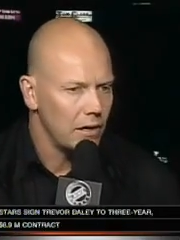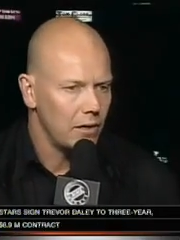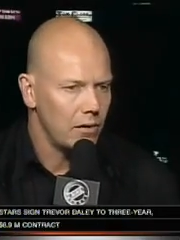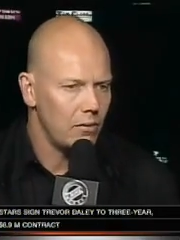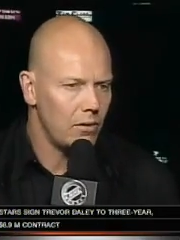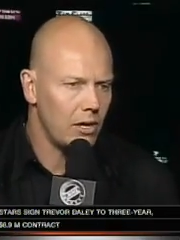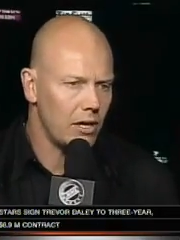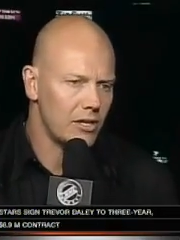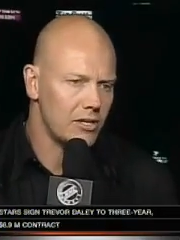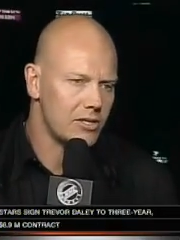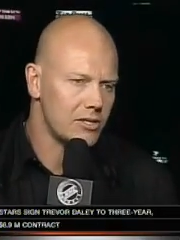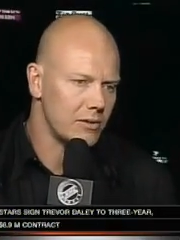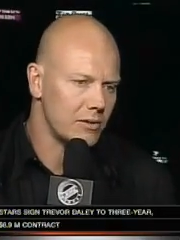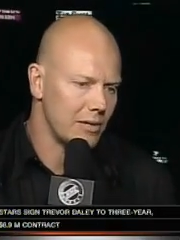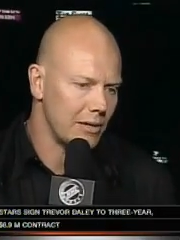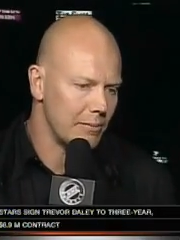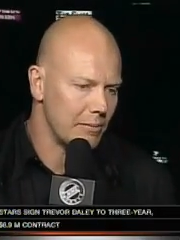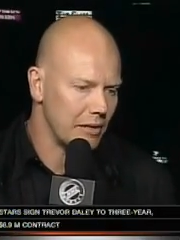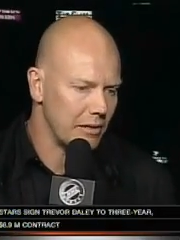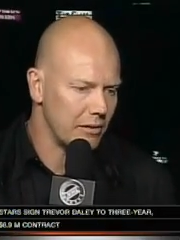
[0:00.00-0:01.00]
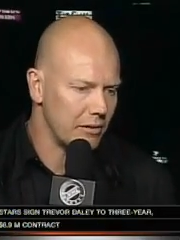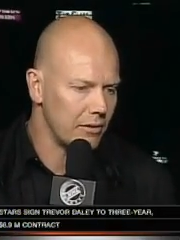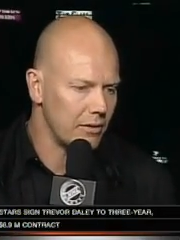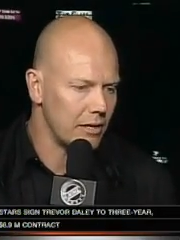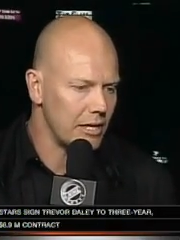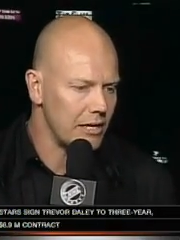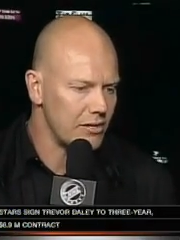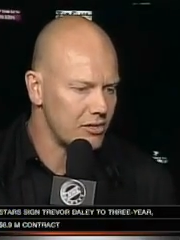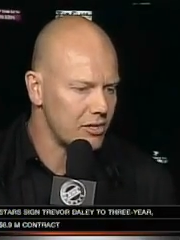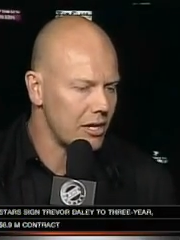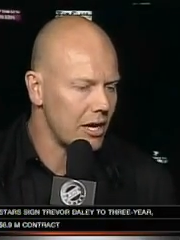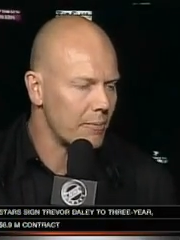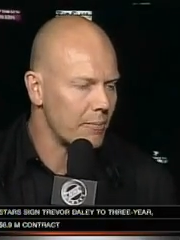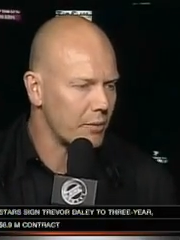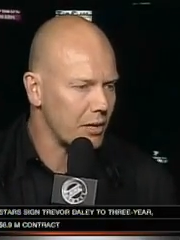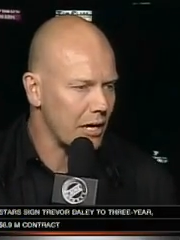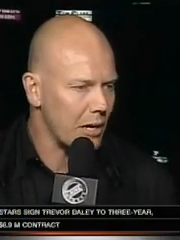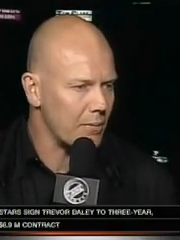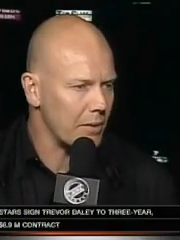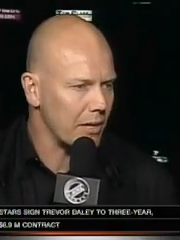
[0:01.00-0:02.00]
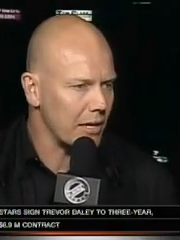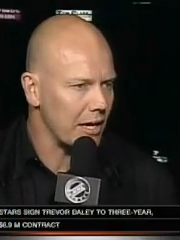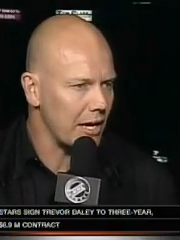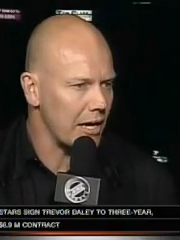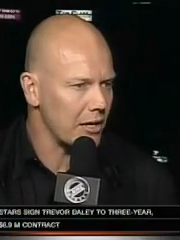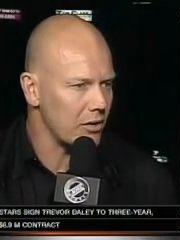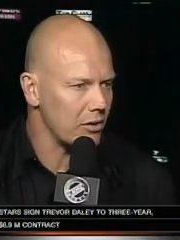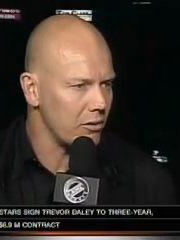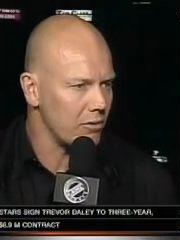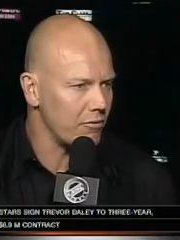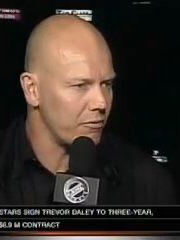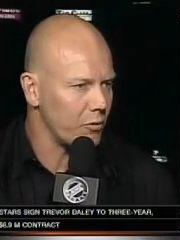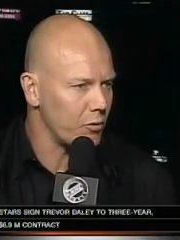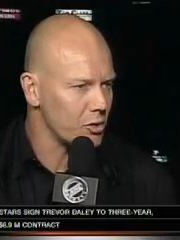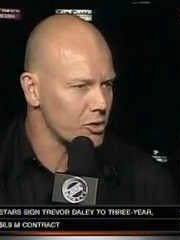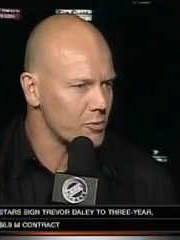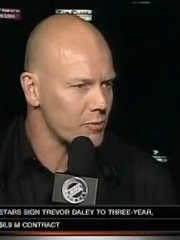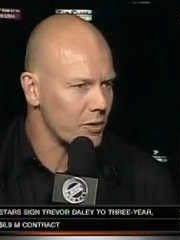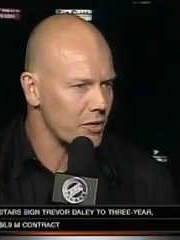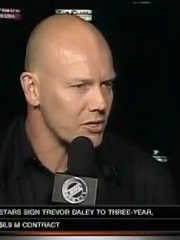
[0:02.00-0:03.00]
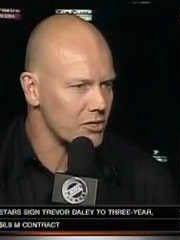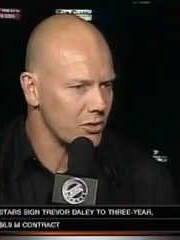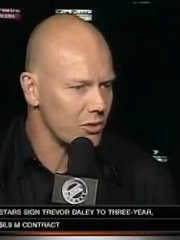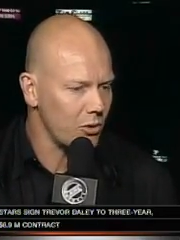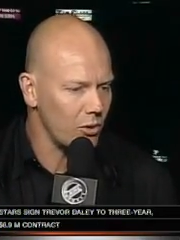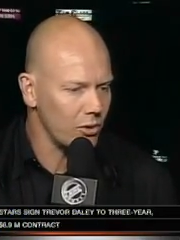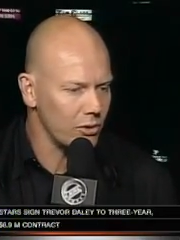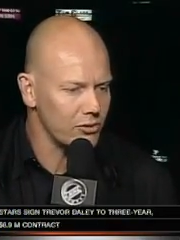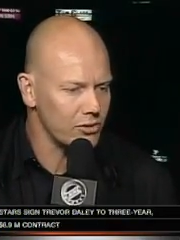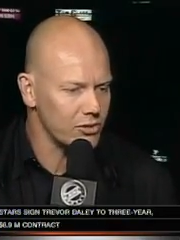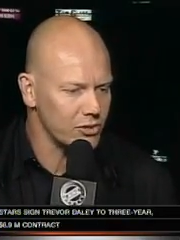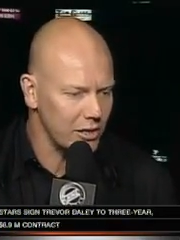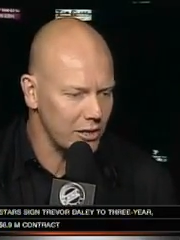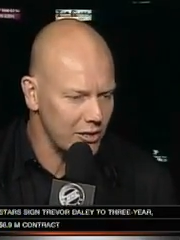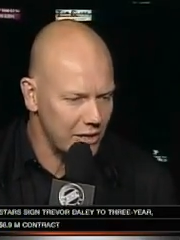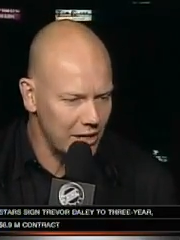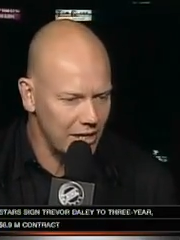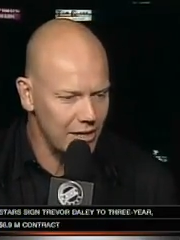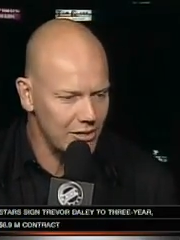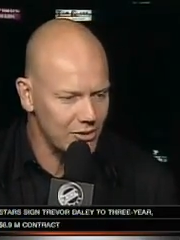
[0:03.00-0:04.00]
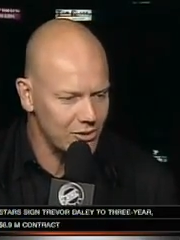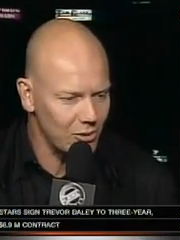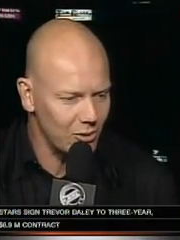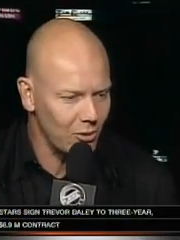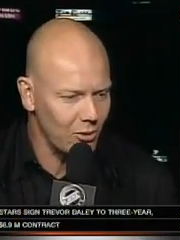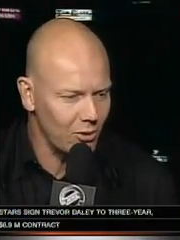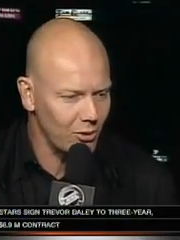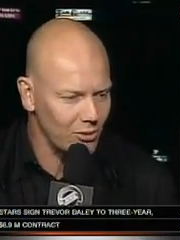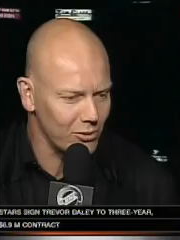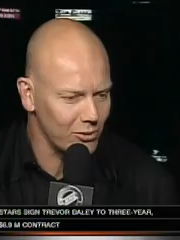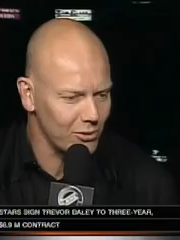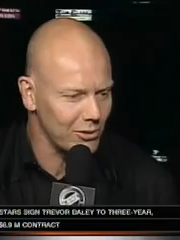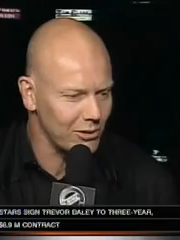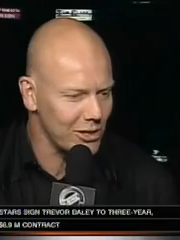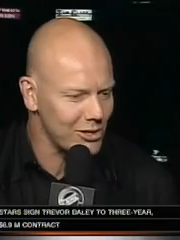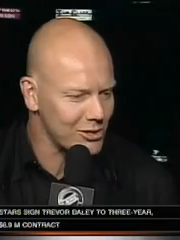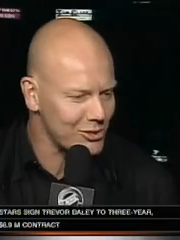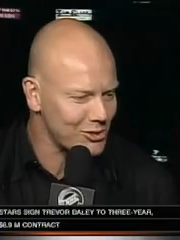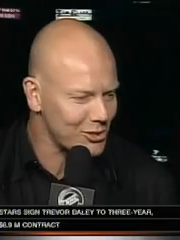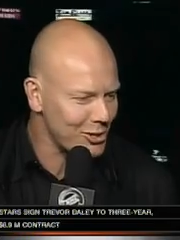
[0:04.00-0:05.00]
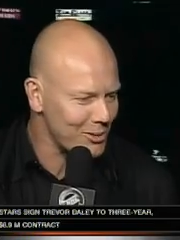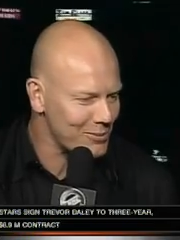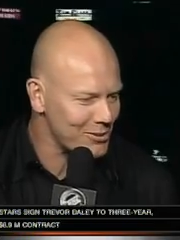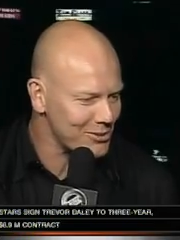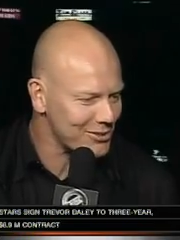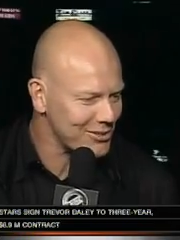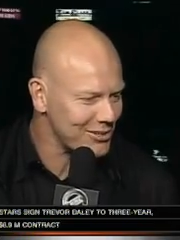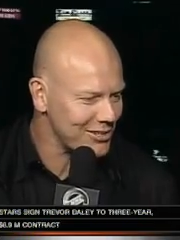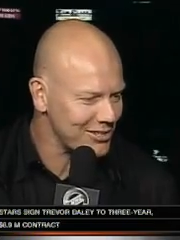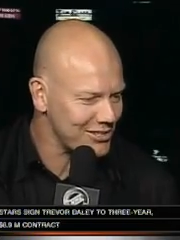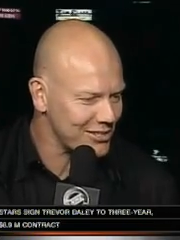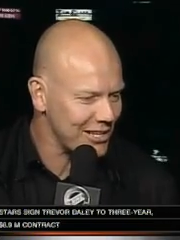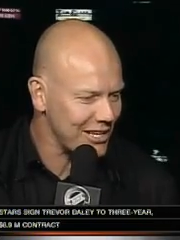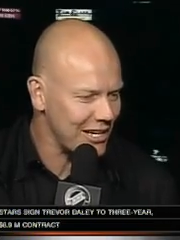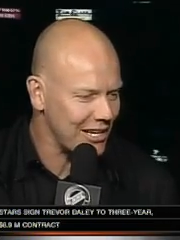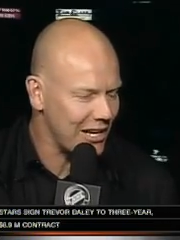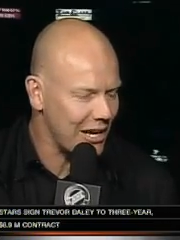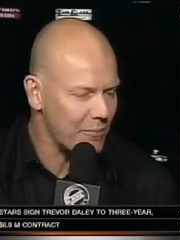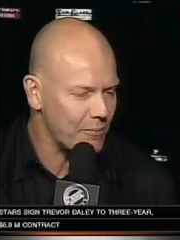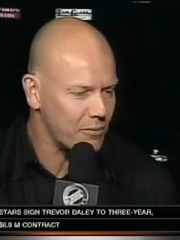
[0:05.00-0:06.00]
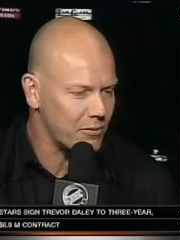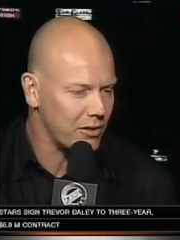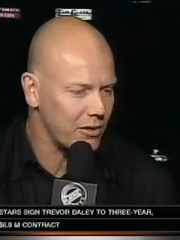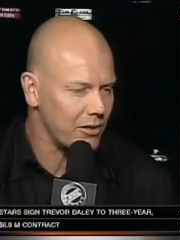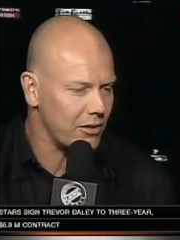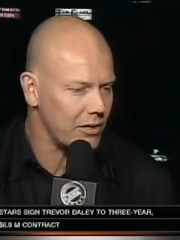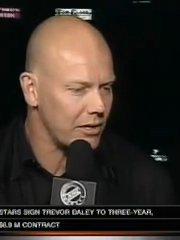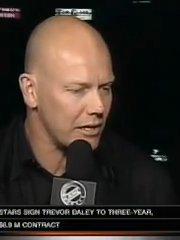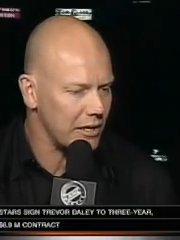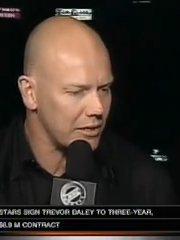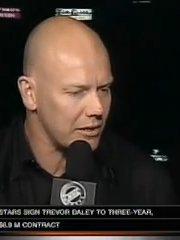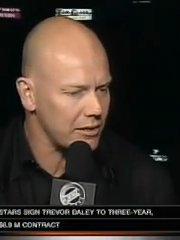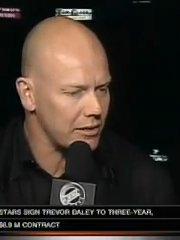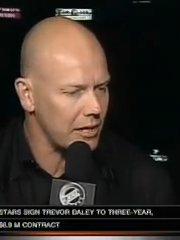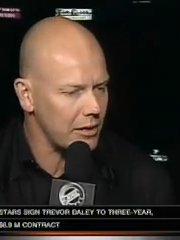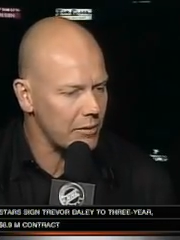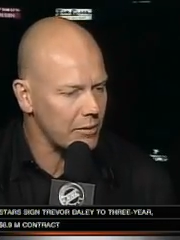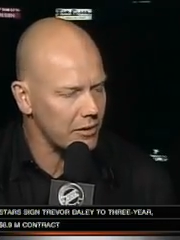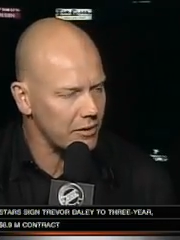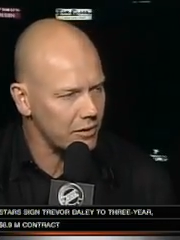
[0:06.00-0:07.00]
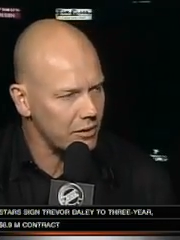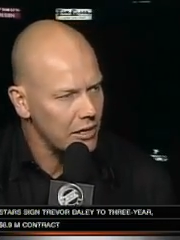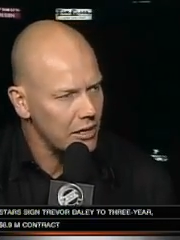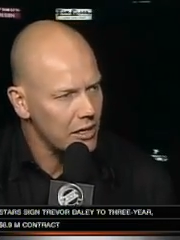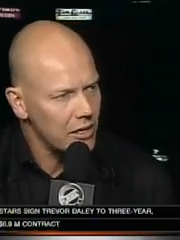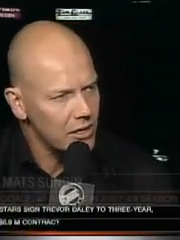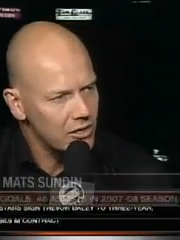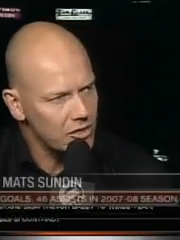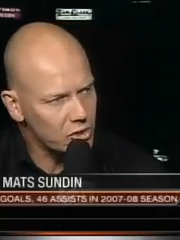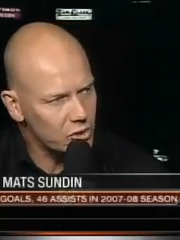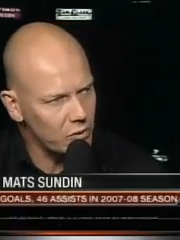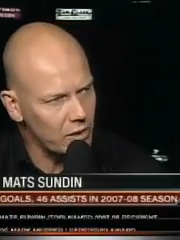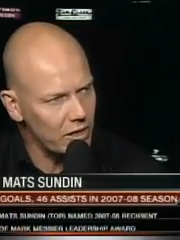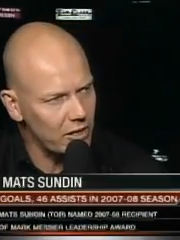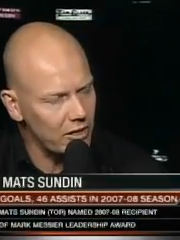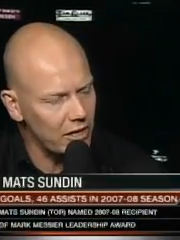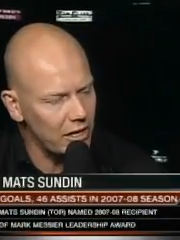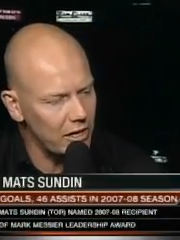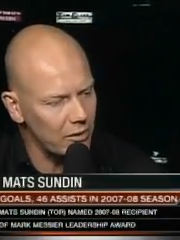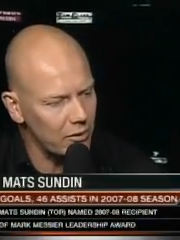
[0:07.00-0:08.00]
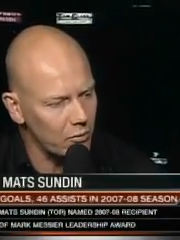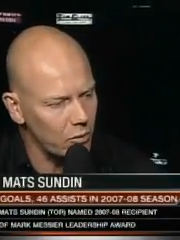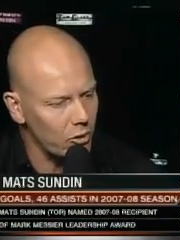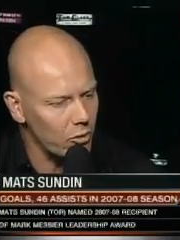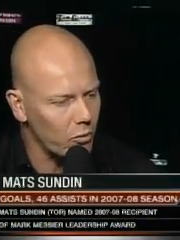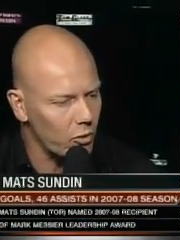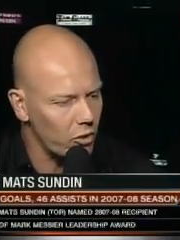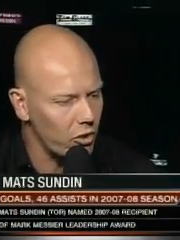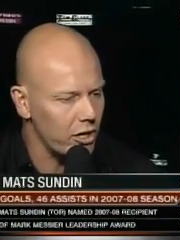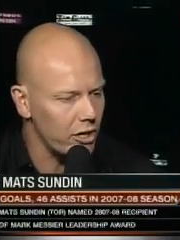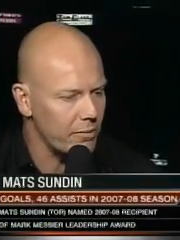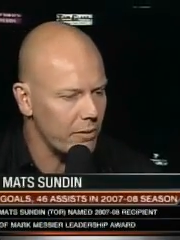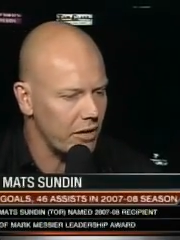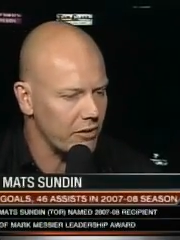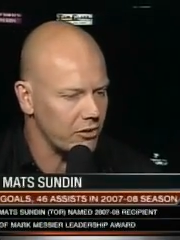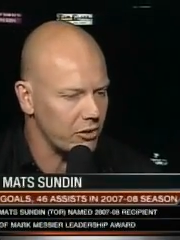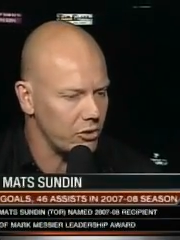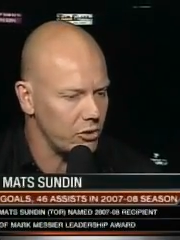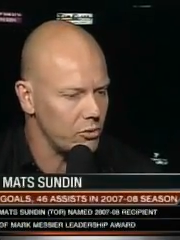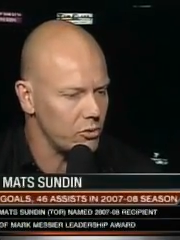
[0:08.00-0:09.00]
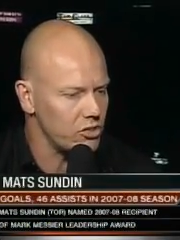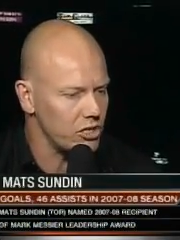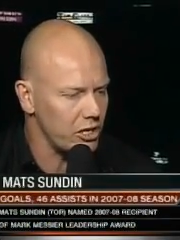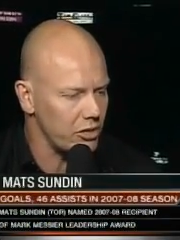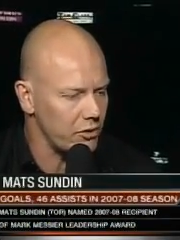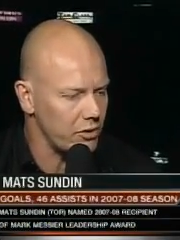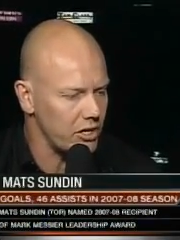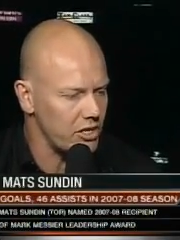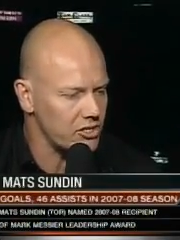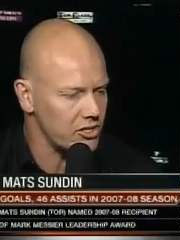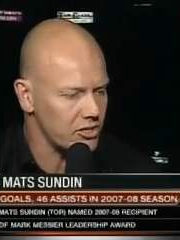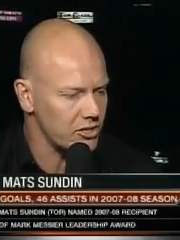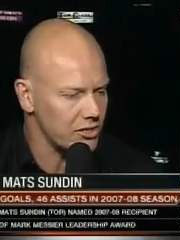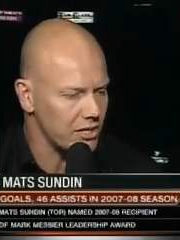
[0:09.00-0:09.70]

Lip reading: Well, he's the upcoming guy. You know, Forsberg is old, Sundin is old, Lidström is getting up there. Sweden, we're worried about the new generations